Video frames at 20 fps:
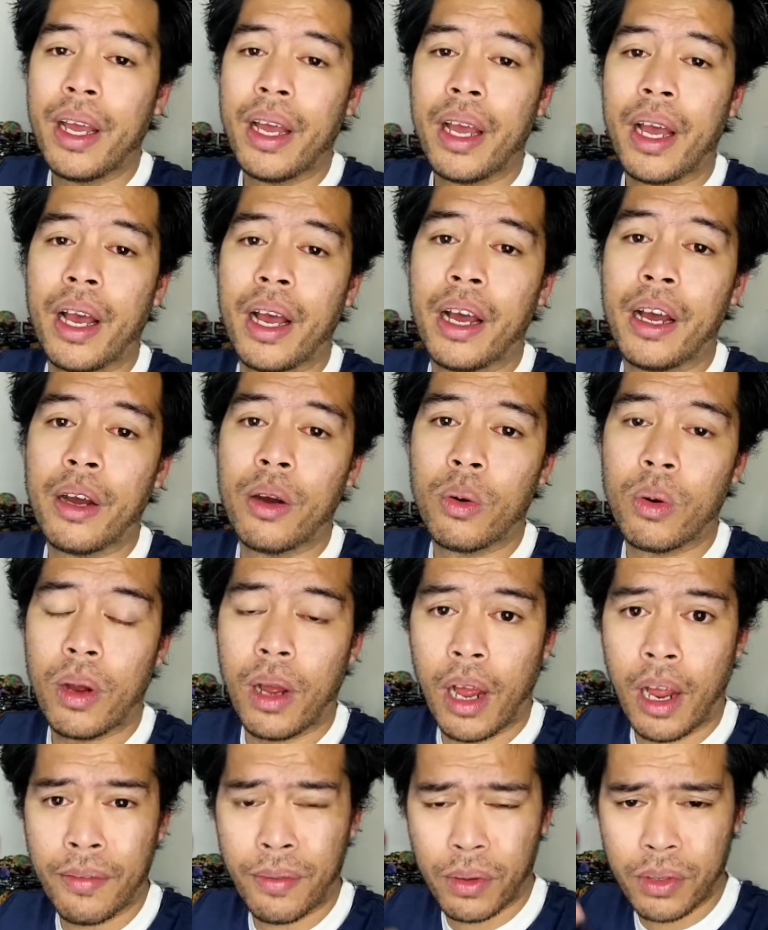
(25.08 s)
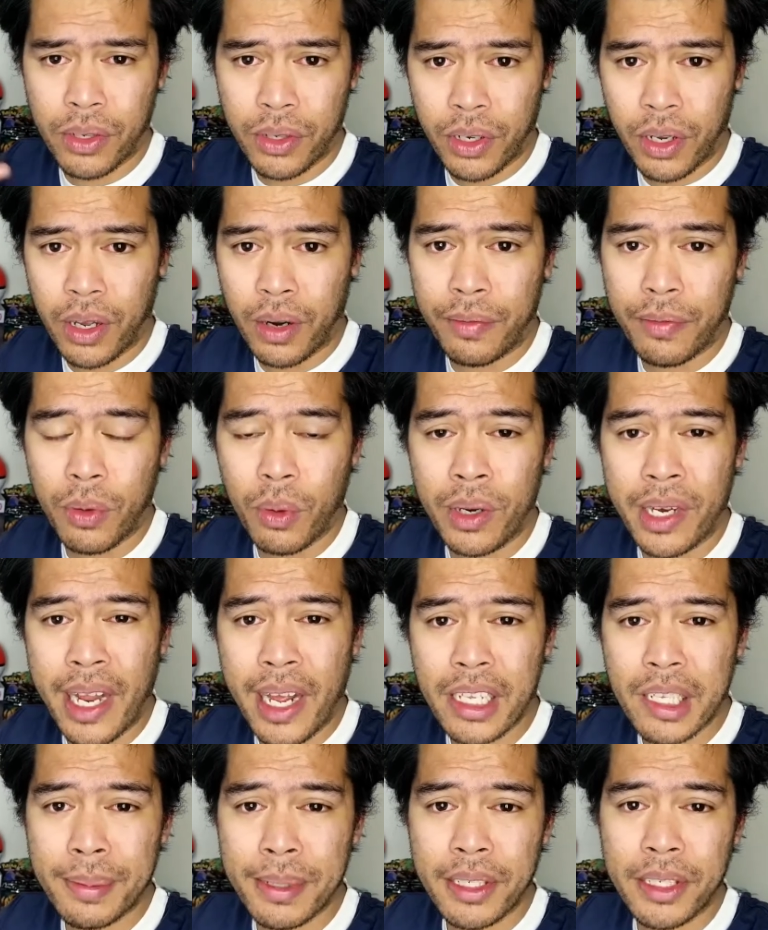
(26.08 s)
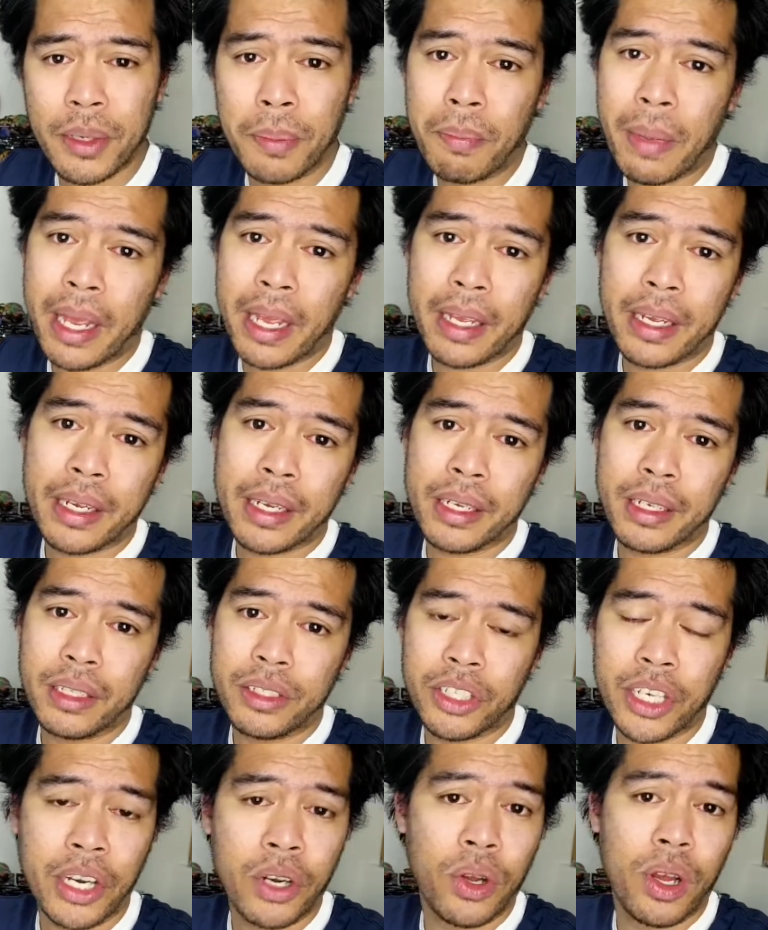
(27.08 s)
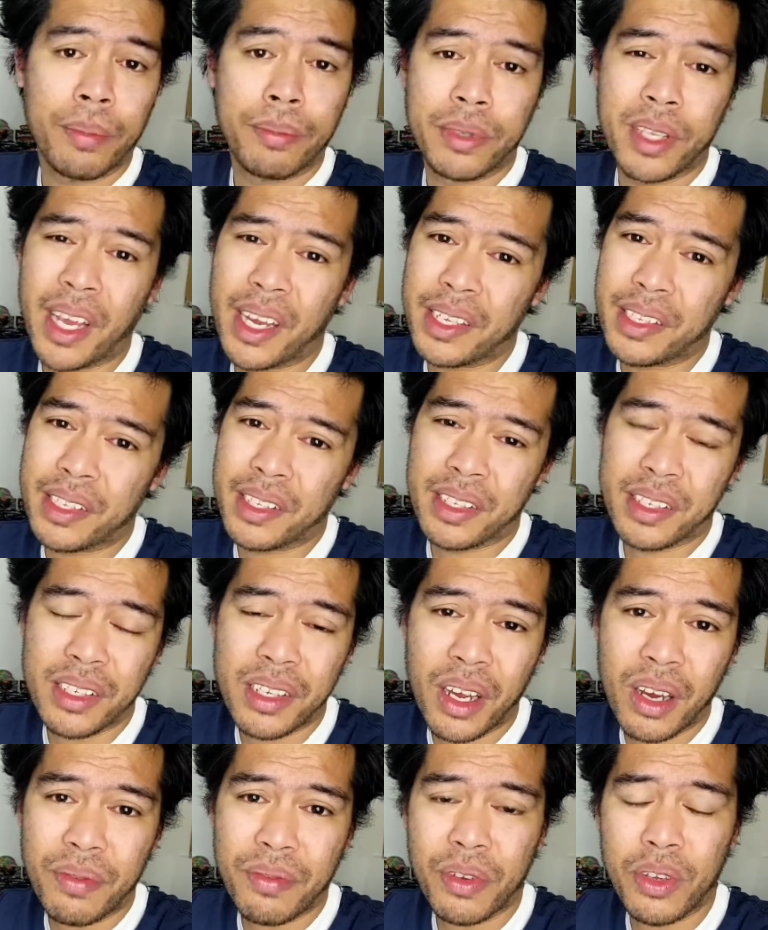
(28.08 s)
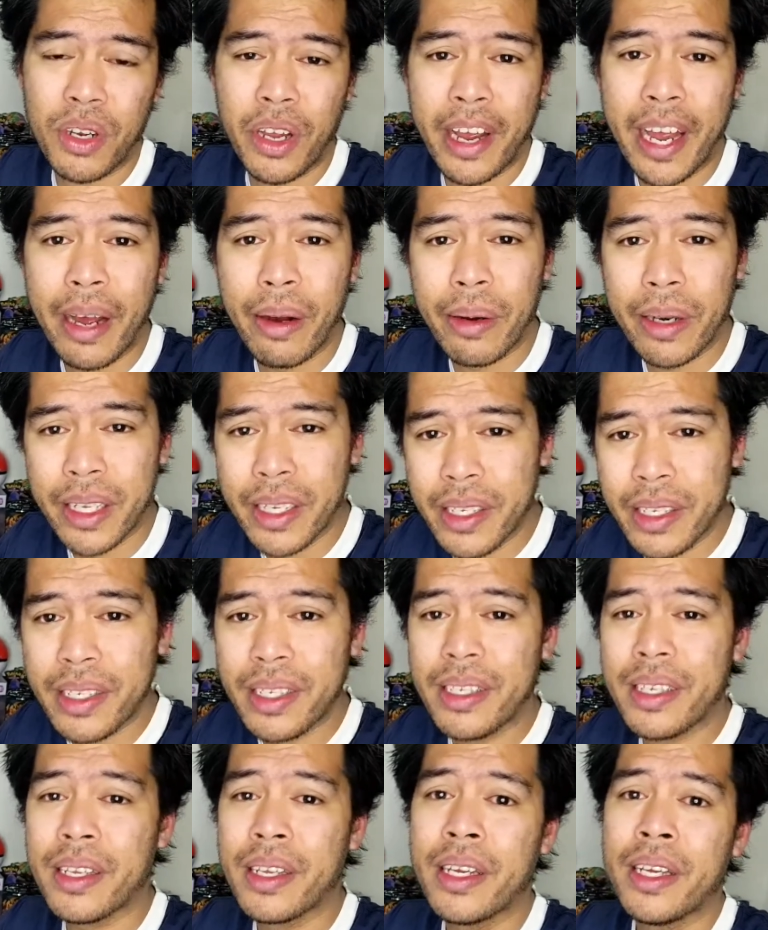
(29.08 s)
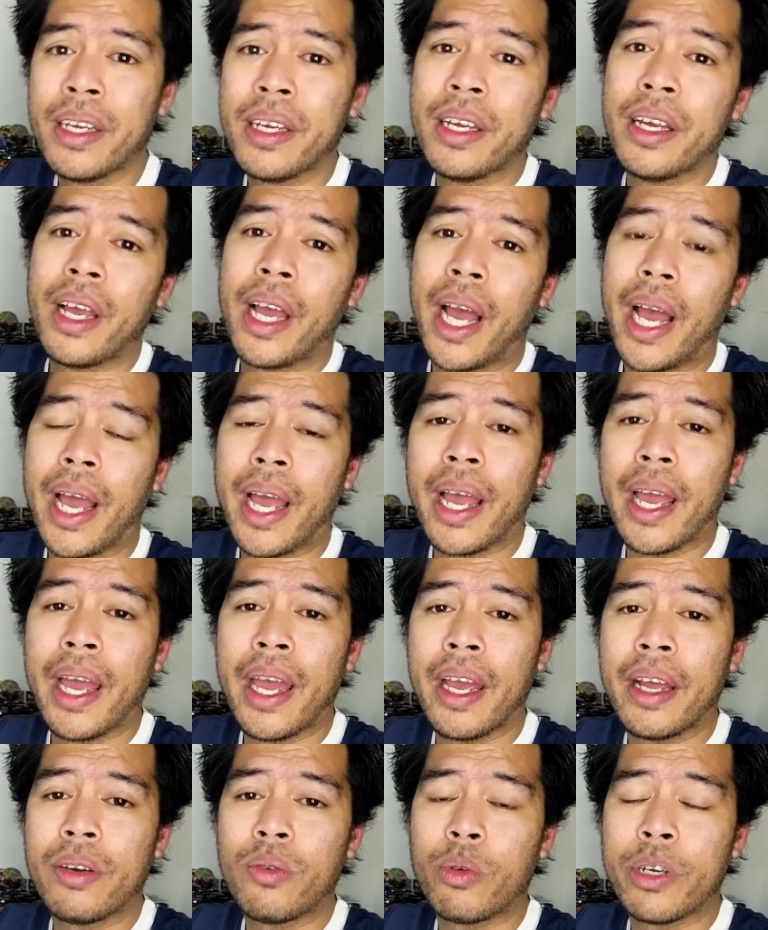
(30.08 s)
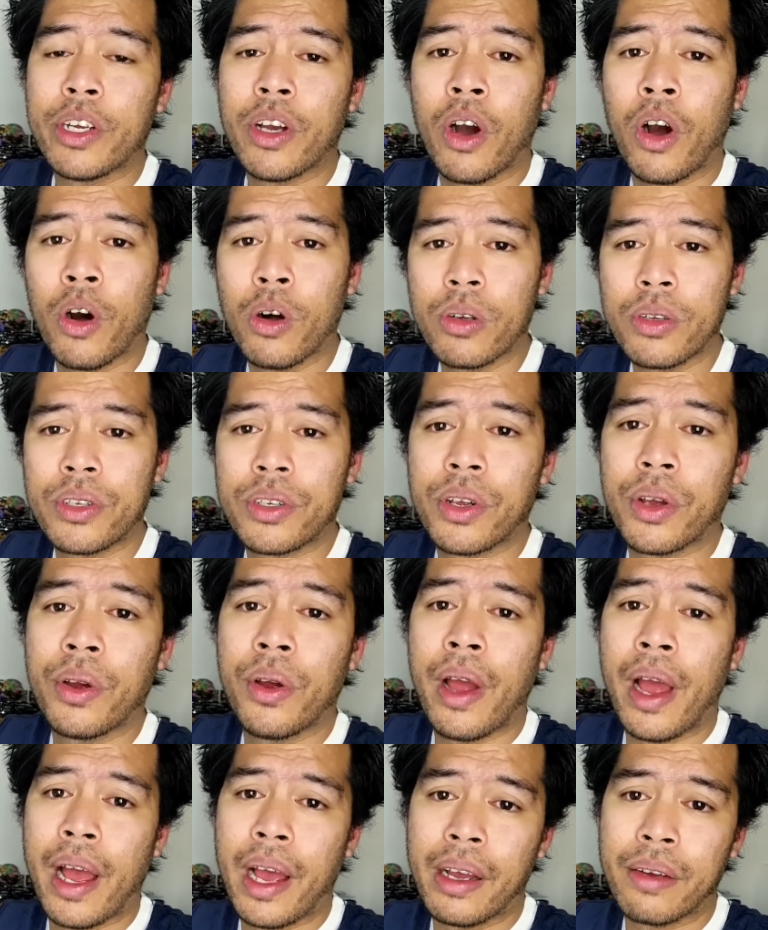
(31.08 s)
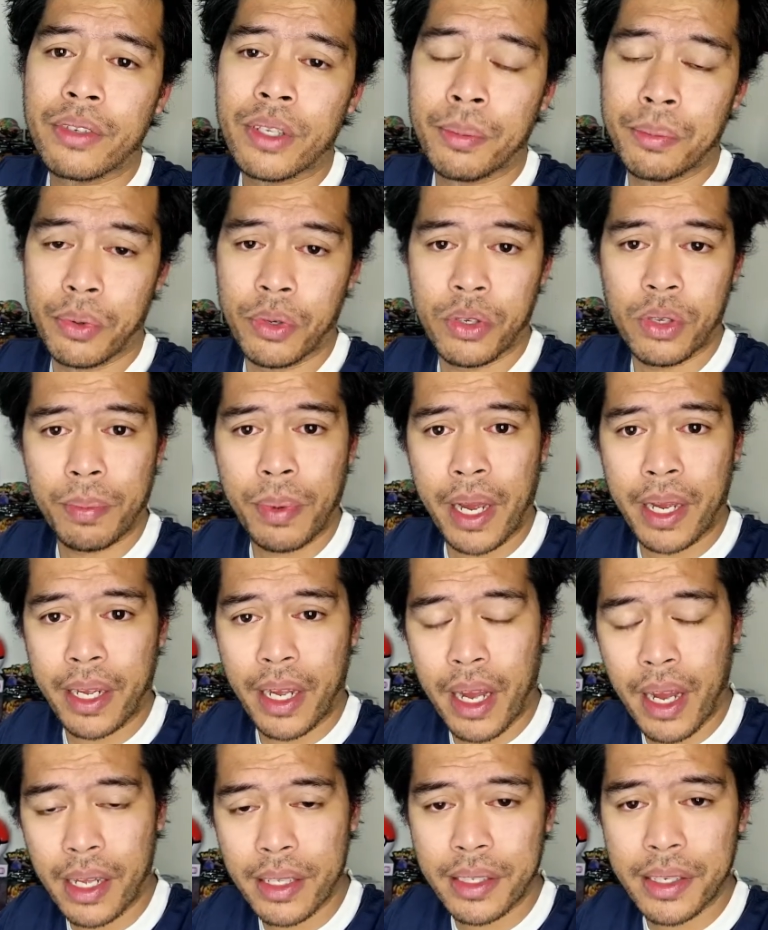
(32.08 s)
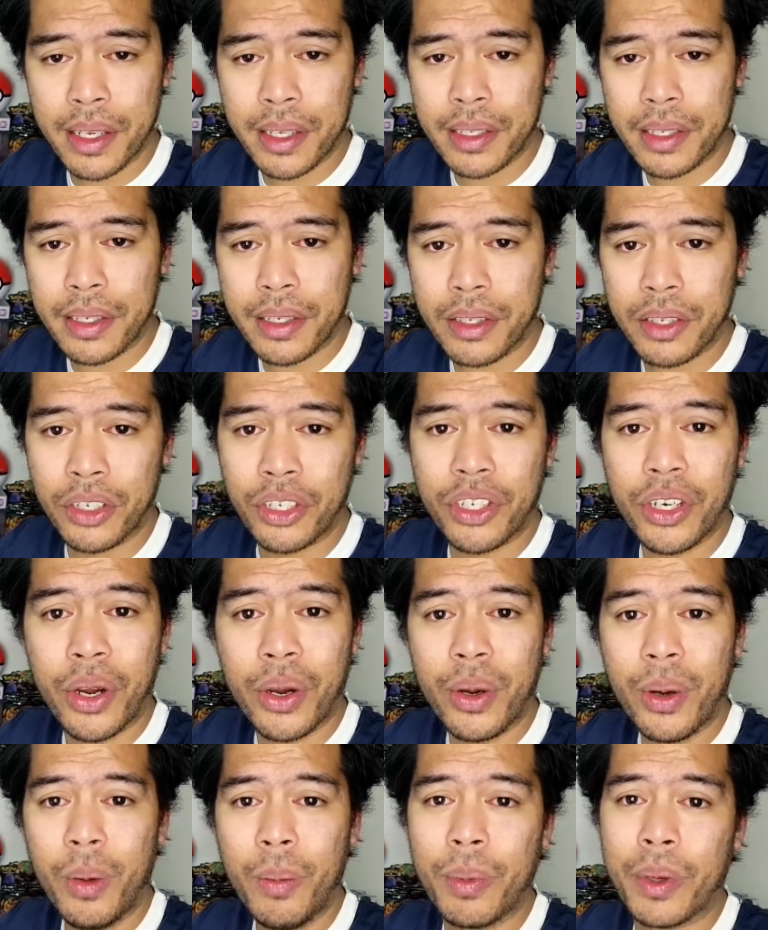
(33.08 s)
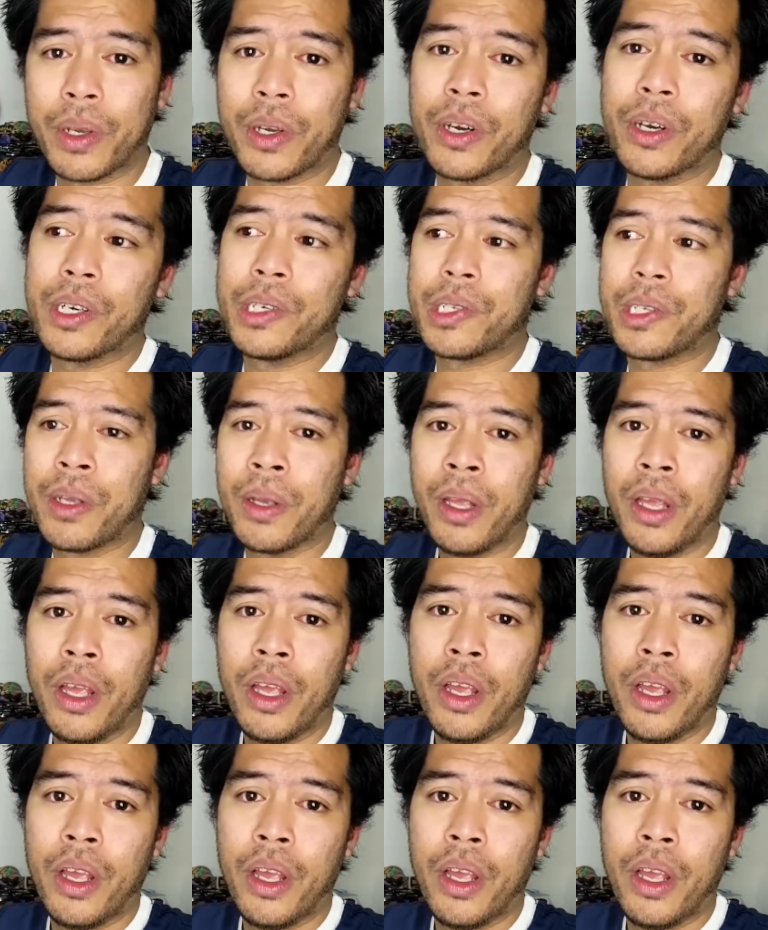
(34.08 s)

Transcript: Uh, I've also got a few announcements to make, channel updates and stuff, you know how it is. And we also have some booster pack art sets to show because